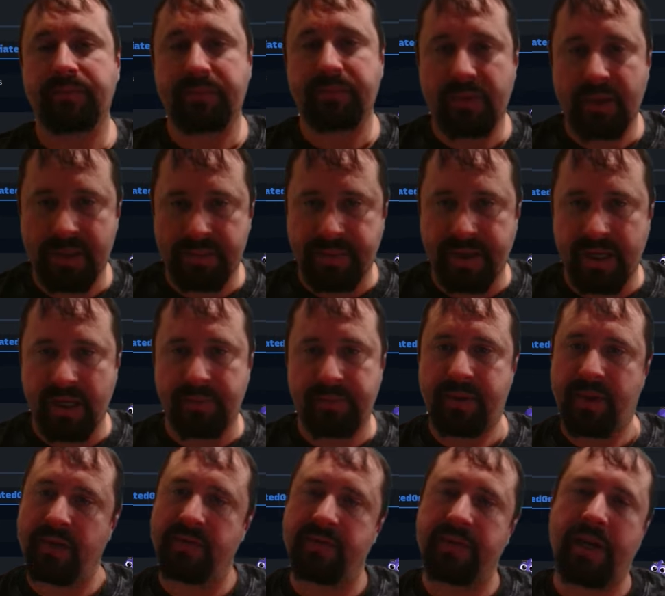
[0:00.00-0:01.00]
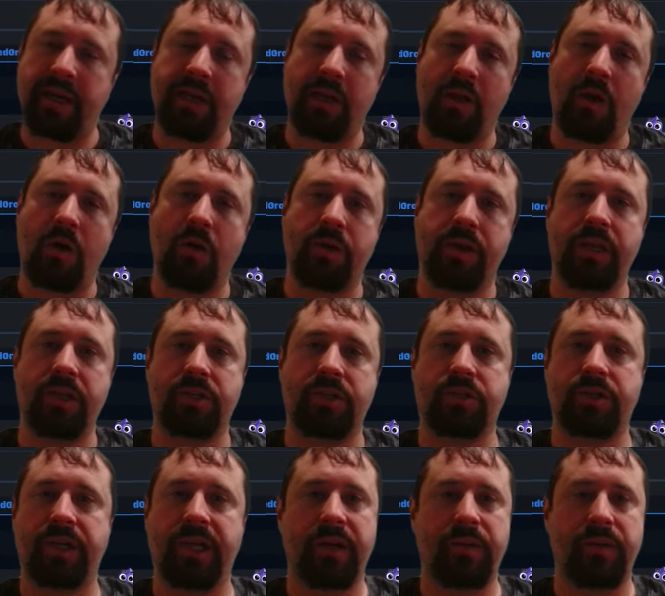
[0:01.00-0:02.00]
There's been a bit of a long
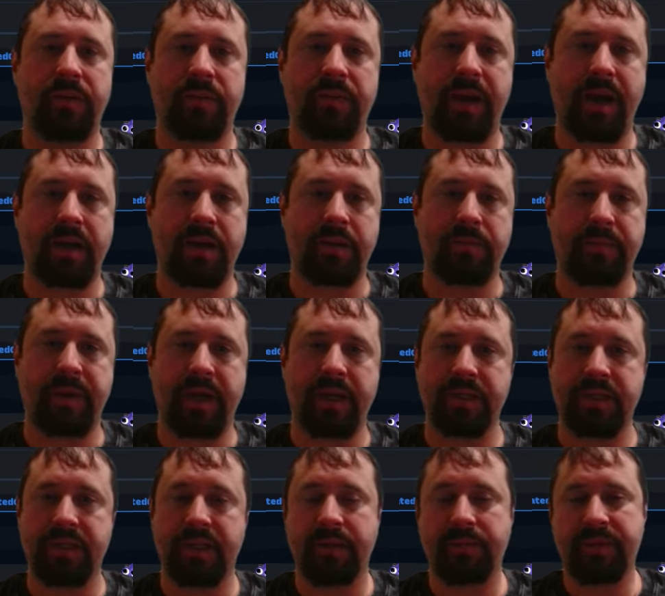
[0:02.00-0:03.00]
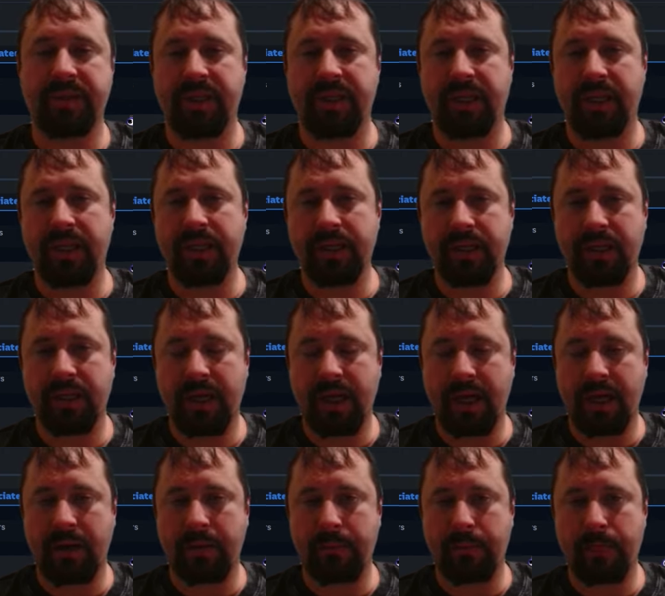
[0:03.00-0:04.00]
history here with banners in
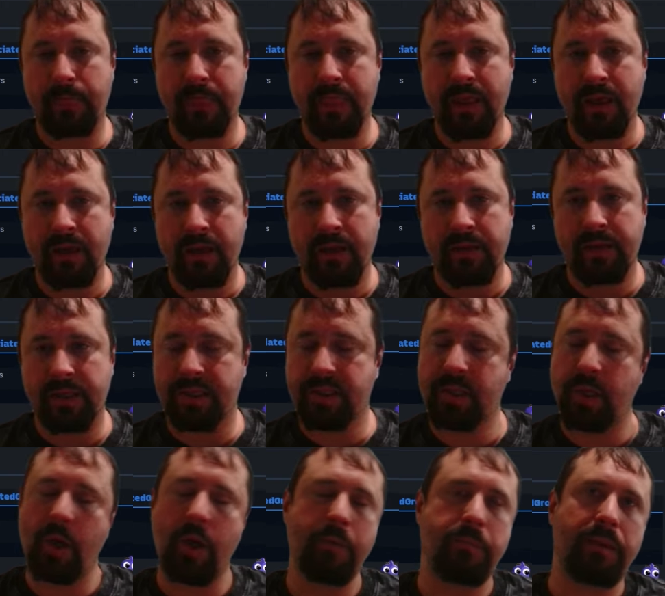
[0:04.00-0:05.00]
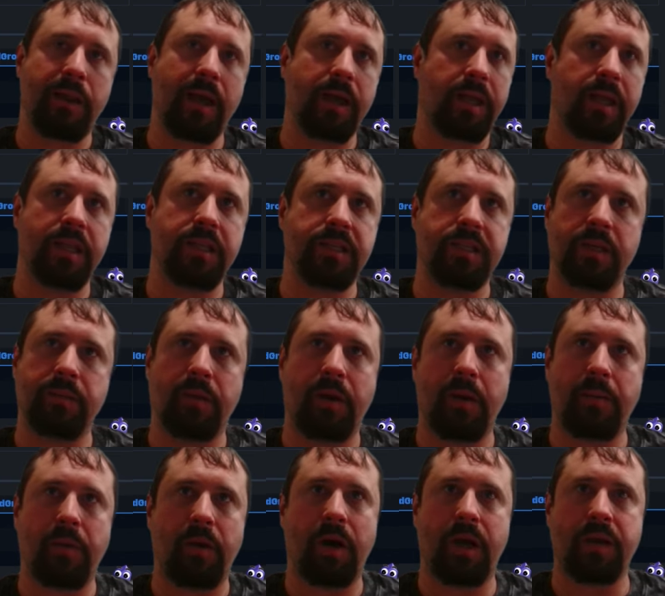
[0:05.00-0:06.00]
Obsidian. There's two plugins in
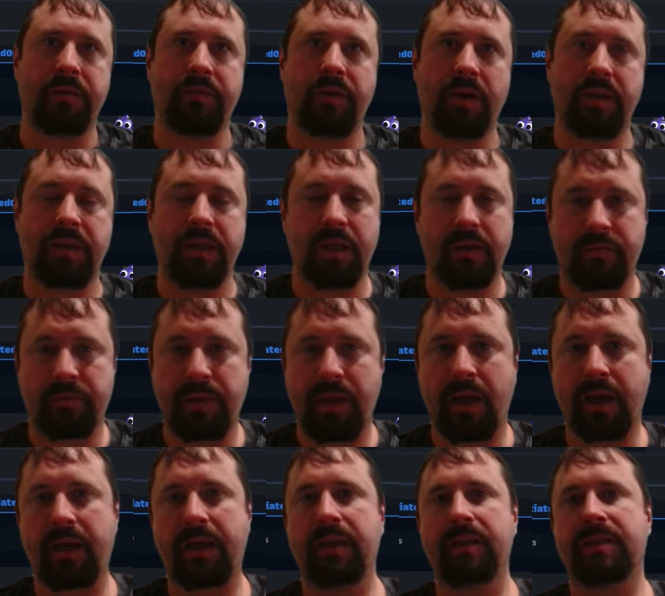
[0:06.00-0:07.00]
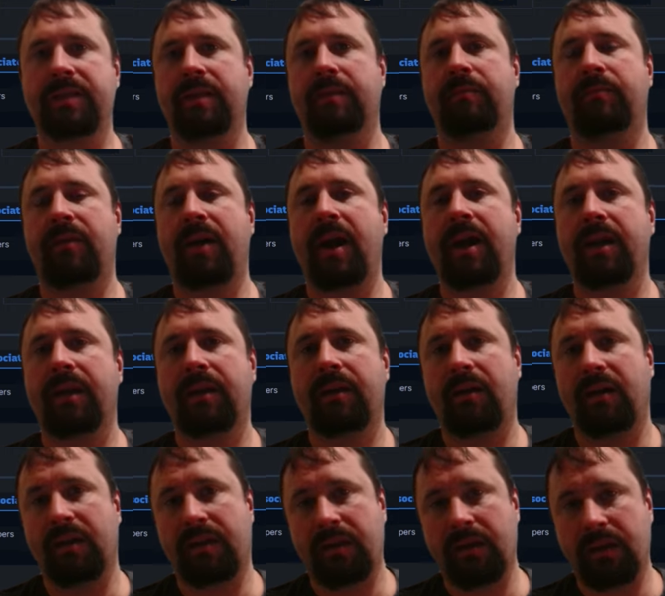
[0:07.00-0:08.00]
my mind. If I think of plugins that break,
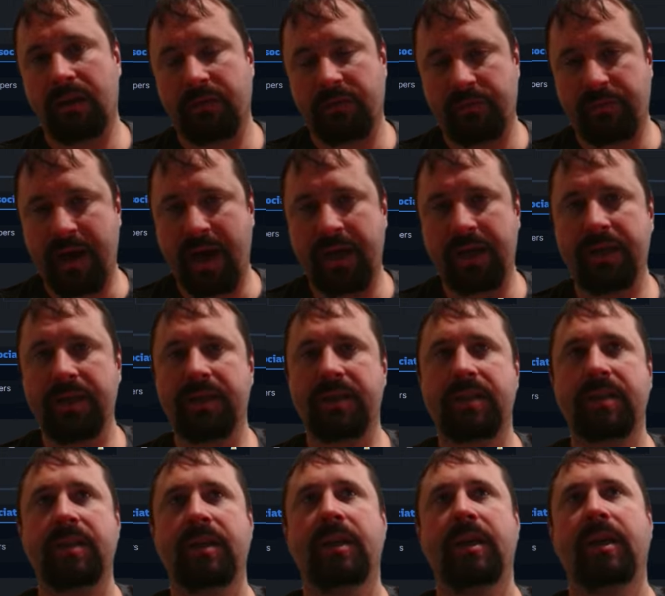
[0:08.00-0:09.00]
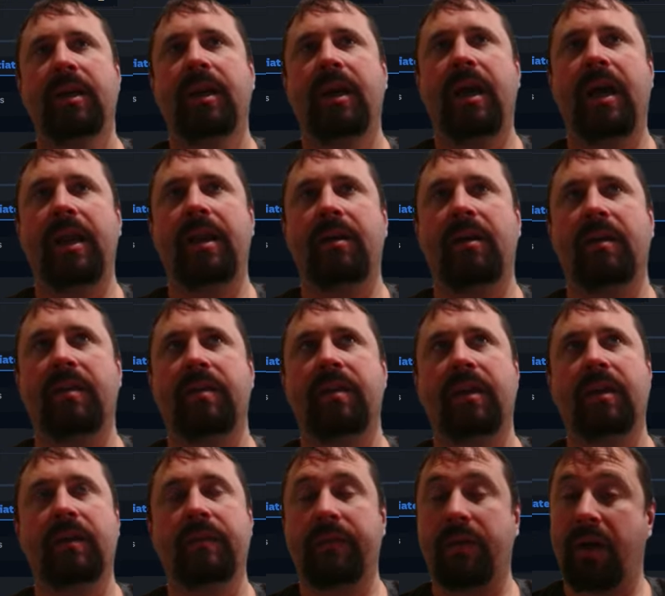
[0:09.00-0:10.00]
I think of banners and I
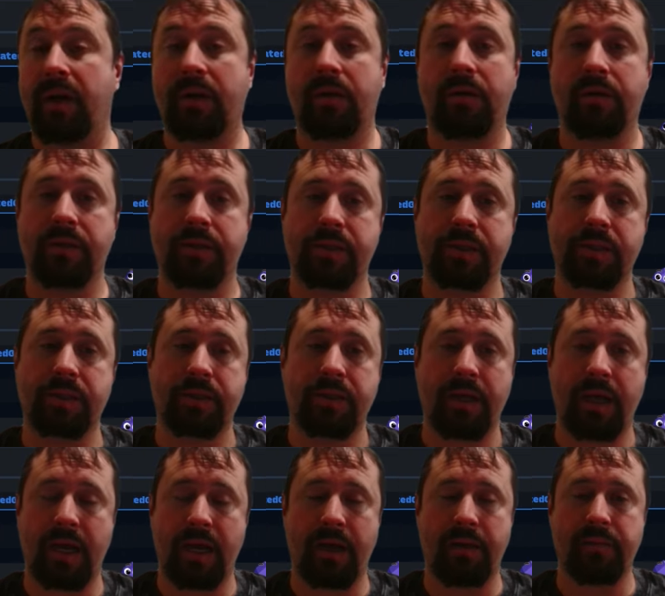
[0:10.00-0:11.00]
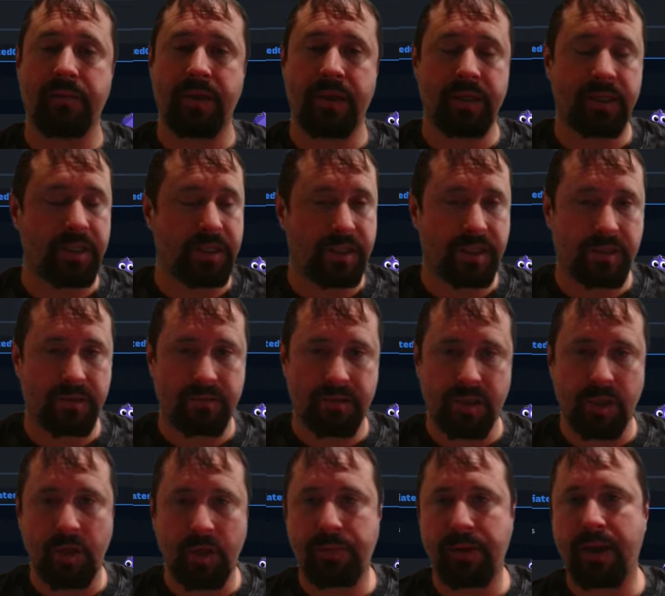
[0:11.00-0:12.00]
think of icons. They're just
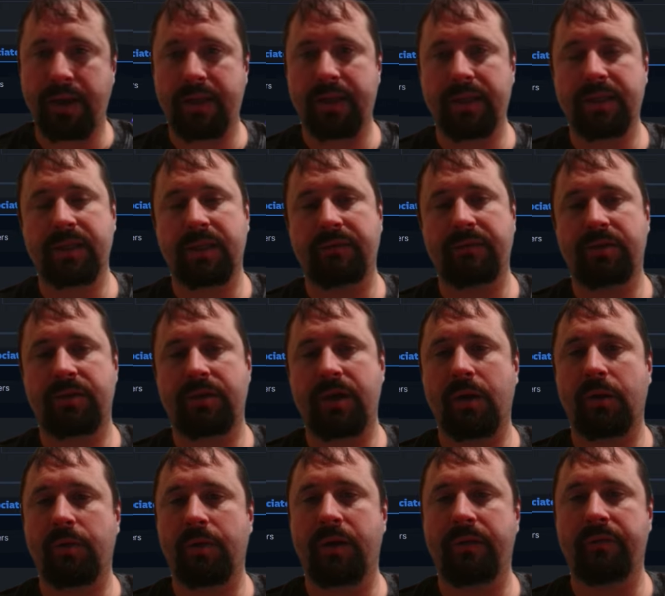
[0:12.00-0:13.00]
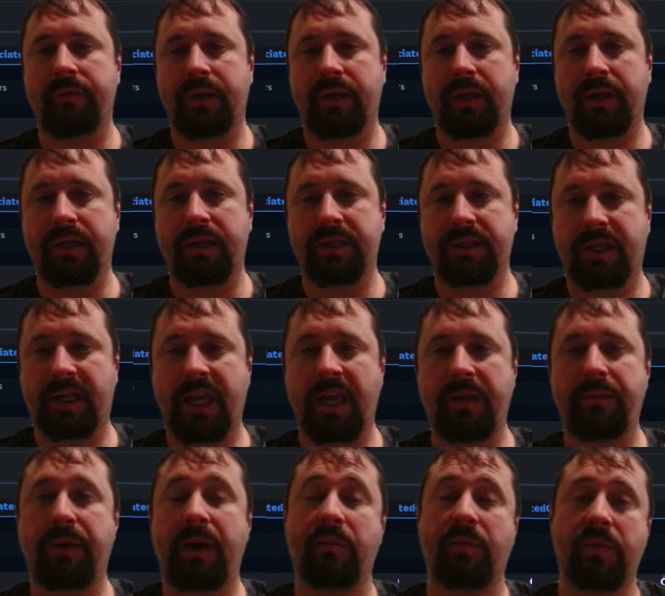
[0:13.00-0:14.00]
two plugins that have struggled over the years to
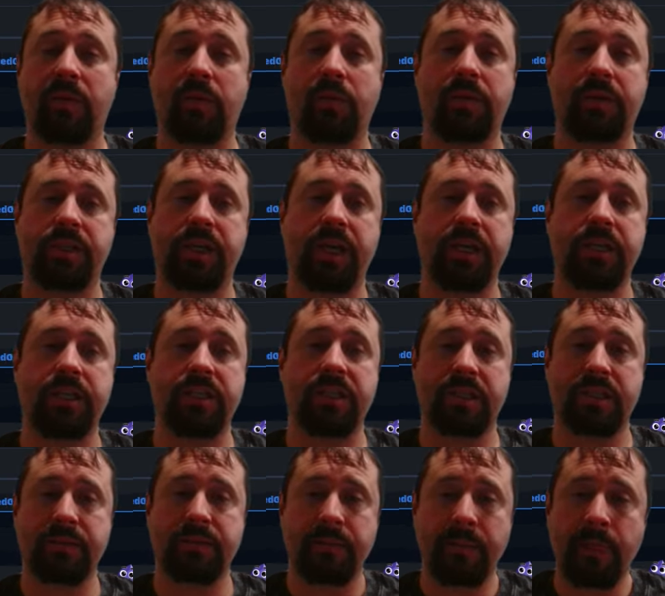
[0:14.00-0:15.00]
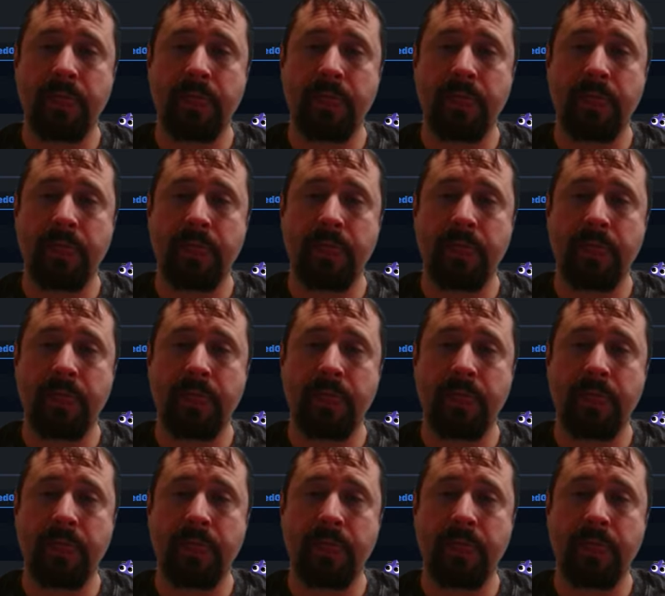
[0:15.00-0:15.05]
keep up with all the changes.